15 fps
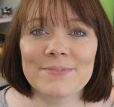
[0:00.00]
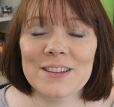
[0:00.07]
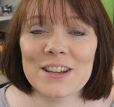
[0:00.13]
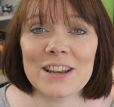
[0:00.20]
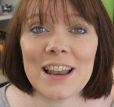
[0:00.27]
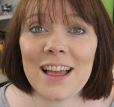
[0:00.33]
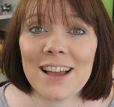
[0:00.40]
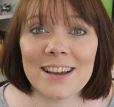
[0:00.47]

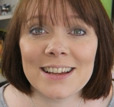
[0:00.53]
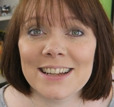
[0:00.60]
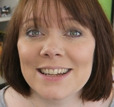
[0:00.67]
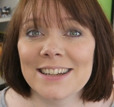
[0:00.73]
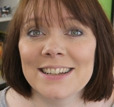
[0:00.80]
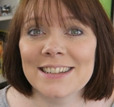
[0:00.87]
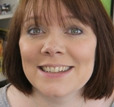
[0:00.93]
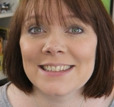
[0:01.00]
good luck,
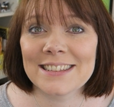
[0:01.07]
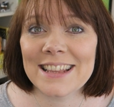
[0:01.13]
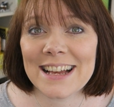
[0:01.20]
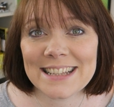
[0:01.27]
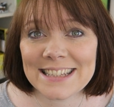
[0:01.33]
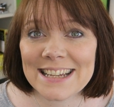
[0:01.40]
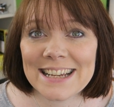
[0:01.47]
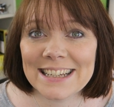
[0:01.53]

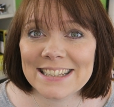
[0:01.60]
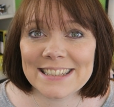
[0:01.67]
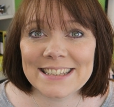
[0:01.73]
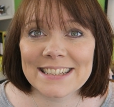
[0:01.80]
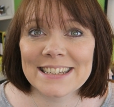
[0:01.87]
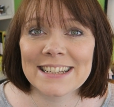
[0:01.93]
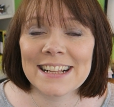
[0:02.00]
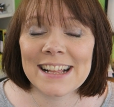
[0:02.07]
that's
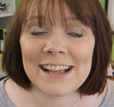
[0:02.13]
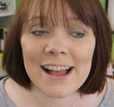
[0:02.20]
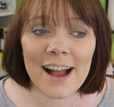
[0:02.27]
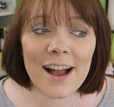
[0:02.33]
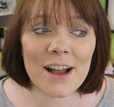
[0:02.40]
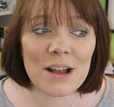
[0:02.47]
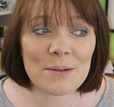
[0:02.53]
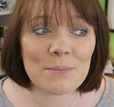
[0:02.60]
it.
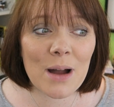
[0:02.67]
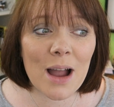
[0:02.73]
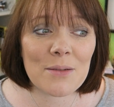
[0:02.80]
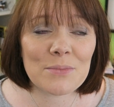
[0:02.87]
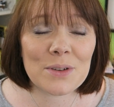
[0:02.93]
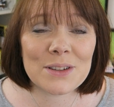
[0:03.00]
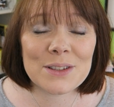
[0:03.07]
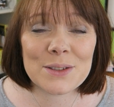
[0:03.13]

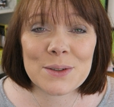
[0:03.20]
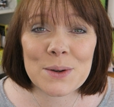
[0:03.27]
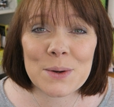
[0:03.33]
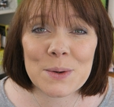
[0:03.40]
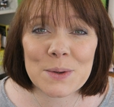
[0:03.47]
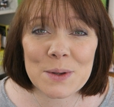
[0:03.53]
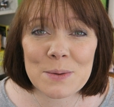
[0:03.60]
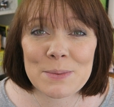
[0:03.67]
I'm not in
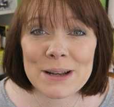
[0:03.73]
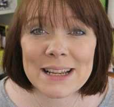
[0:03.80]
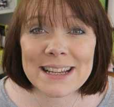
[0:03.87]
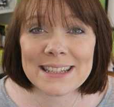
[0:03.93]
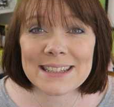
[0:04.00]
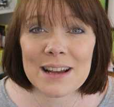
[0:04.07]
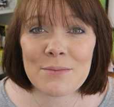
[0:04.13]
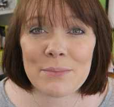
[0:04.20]
school, so
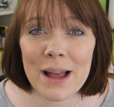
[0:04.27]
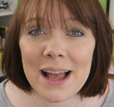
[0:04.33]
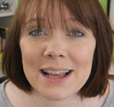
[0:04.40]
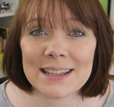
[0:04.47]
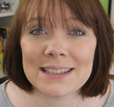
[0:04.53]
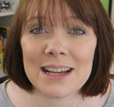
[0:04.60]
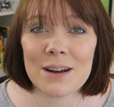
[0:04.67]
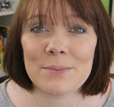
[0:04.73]
please come
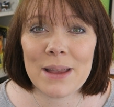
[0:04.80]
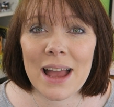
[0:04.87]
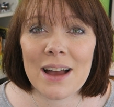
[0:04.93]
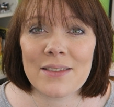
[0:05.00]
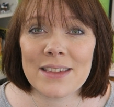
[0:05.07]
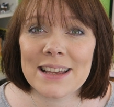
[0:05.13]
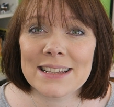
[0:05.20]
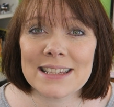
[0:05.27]
back and tell me
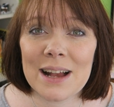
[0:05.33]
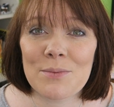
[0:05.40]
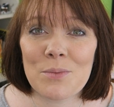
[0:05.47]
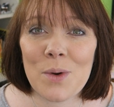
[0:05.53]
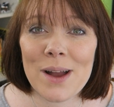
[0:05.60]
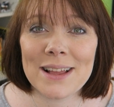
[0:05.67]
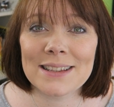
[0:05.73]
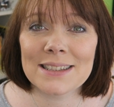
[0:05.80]
how the
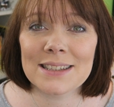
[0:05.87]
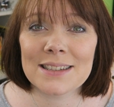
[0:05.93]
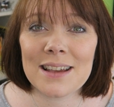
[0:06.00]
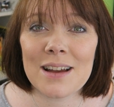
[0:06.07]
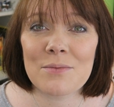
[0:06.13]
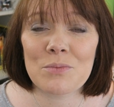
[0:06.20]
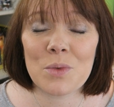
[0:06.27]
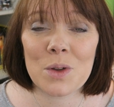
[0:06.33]
exam went,
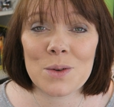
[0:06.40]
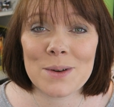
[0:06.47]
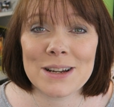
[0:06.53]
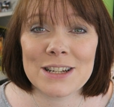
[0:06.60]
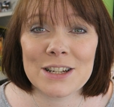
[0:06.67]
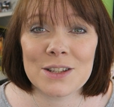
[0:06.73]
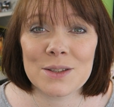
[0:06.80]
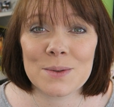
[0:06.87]
what the
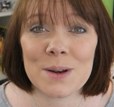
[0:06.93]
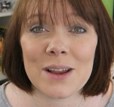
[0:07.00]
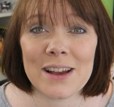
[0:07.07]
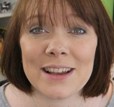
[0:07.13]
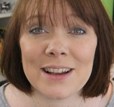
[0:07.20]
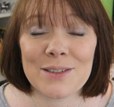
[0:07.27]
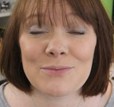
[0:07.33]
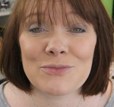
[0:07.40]
questions were
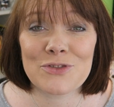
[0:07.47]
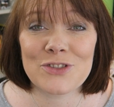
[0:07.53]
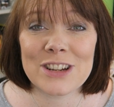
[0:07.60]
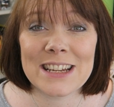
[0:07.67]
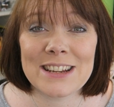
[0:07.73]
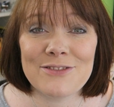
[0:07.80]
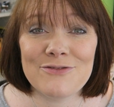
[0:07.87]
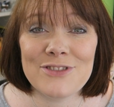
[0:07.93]
like. I
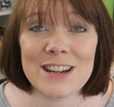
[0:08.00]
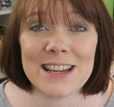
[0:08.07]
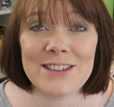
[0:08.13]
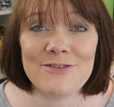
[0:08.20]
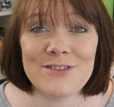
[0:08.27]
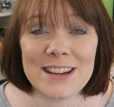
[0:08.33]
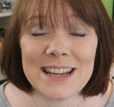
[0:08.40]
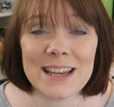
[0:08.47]

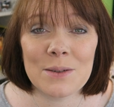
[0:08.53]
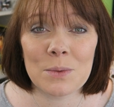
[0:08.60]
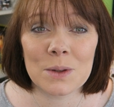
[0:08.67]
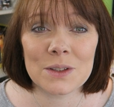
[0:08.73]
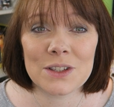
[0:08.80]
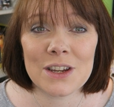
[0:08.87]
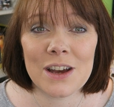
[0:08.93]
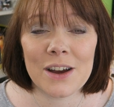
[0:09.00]
really
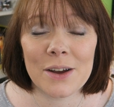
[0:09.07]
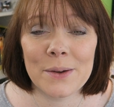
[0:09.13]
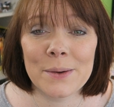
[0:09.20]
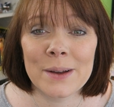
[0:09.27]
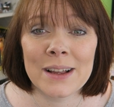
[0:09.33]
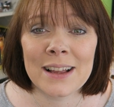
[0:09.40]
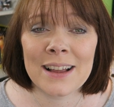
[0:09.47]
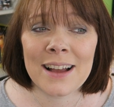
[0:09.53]
want to know.